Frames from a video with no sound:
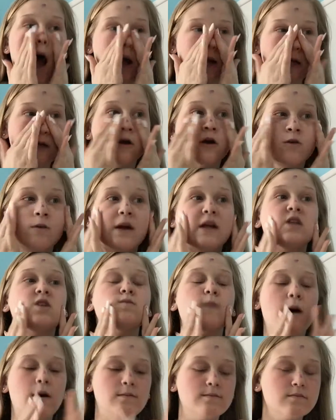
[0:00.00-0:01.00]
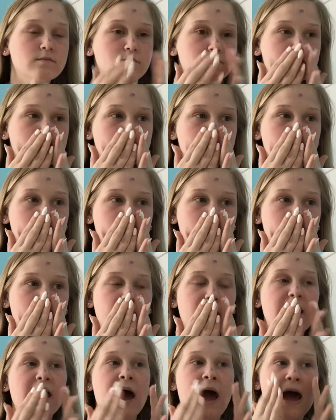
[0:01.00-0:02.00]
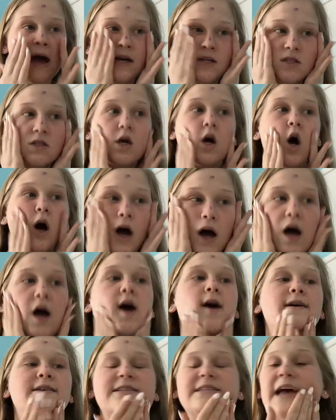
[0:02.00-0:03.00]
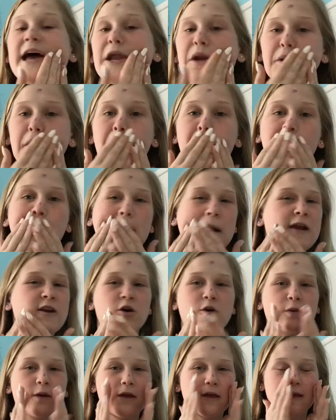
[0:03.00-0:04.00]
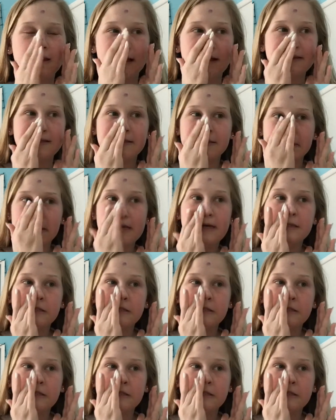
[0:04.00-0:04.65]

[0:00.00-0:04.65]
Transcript: I can already smell. It has a scent, but I don't really like the scent.